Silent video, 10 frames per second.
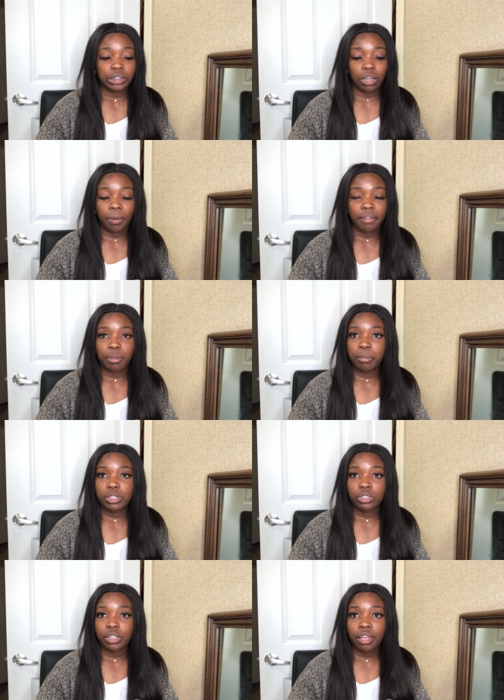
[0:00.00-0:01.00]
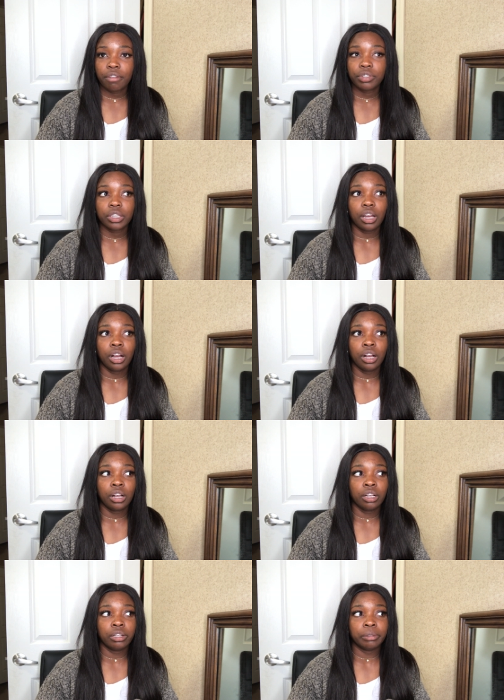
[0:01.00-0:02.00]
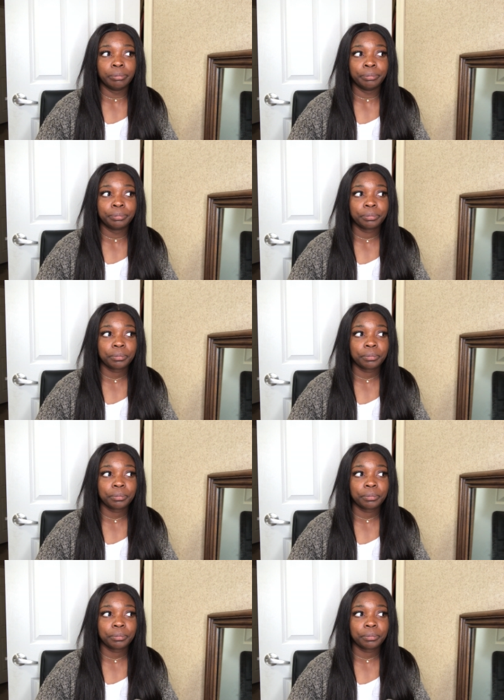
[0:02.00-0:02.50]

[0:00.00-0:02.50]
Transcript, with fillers: because I don't have that much left. Um,